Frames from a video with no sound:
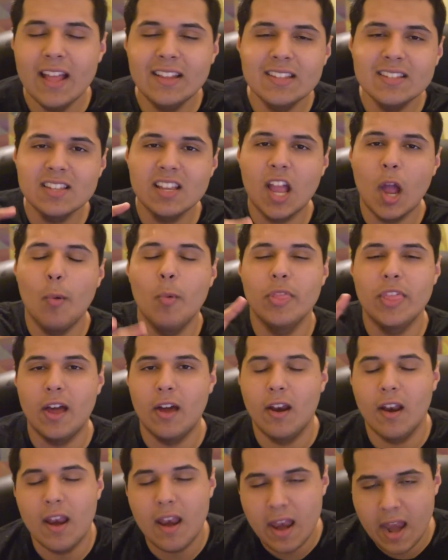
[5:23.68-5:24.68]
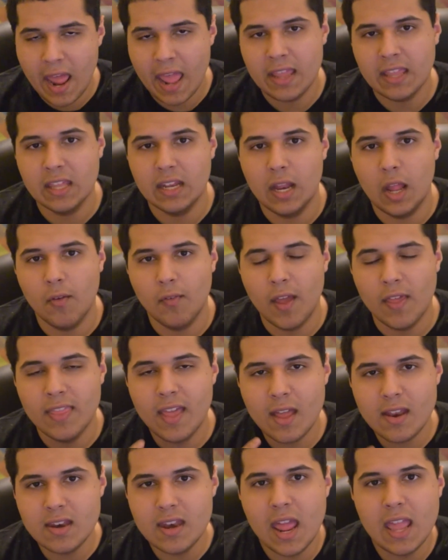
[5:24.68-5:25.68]
doesn't come without a negative, and
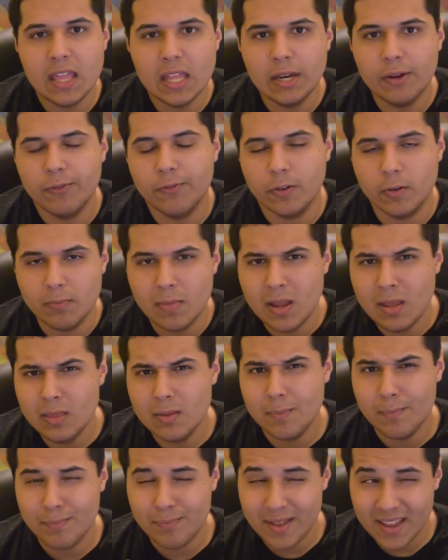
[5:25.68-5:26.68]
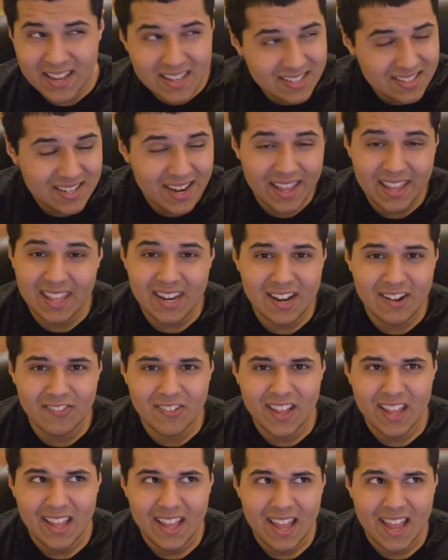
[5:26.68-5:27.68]
that negative for me, the biggest
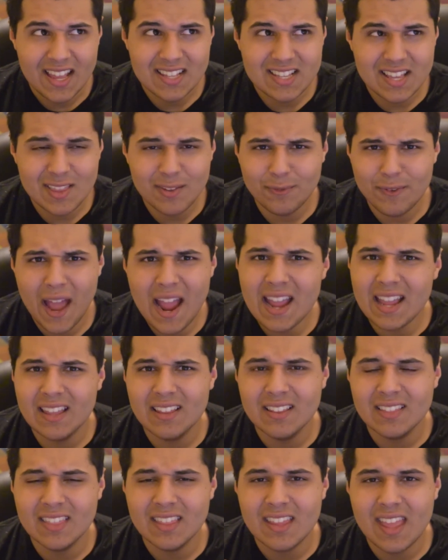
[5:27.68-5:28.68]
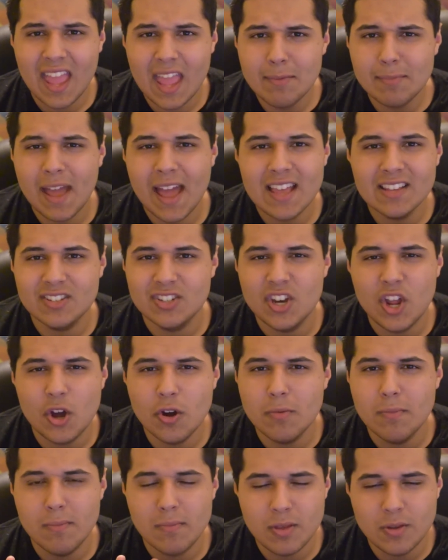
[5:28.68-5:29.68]
negative, is that the fact the game has
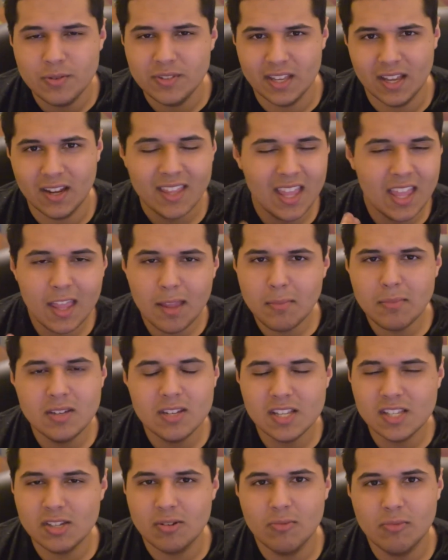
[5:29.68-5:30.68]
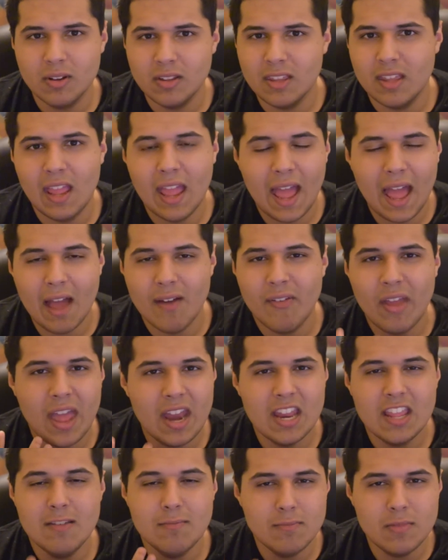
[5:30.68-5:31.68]
no music. The game doesn't really have
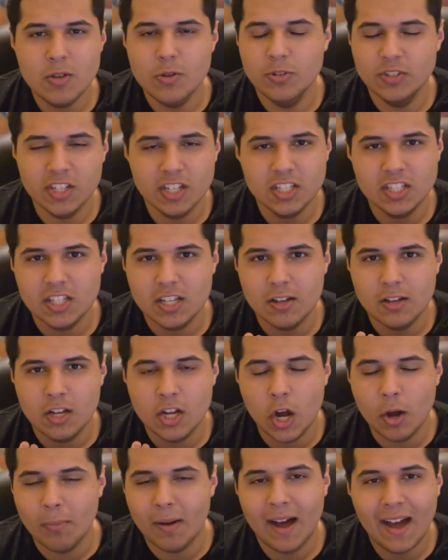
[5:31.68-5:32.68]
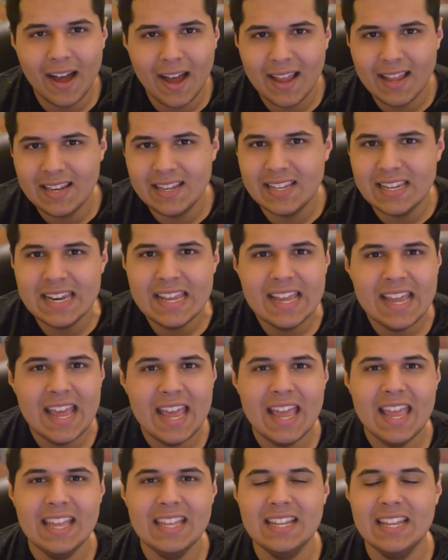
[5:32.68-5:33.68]
any music to go behind it.
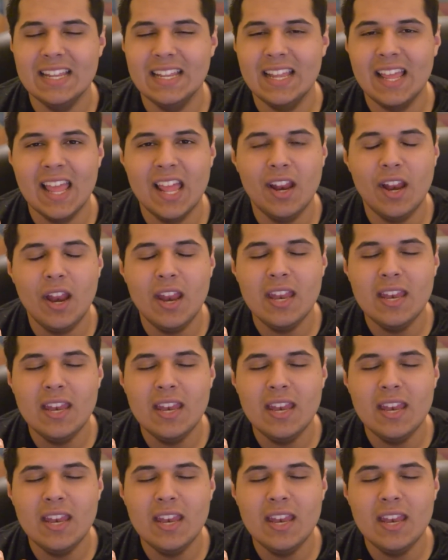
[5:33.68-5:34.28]
It